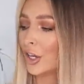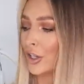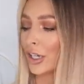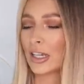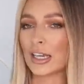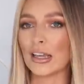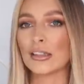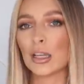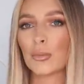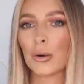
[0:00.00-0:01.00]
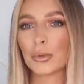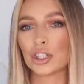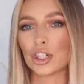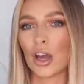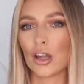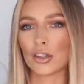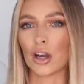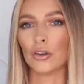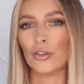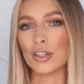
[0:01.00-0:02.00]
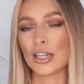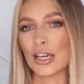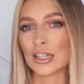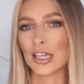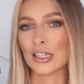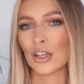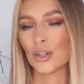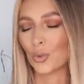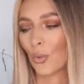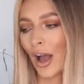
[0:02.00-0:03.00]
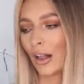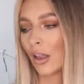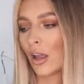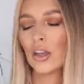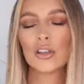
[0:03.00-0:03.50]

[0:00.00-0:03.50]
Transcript: You could easily pop a shirt on underneath this as well.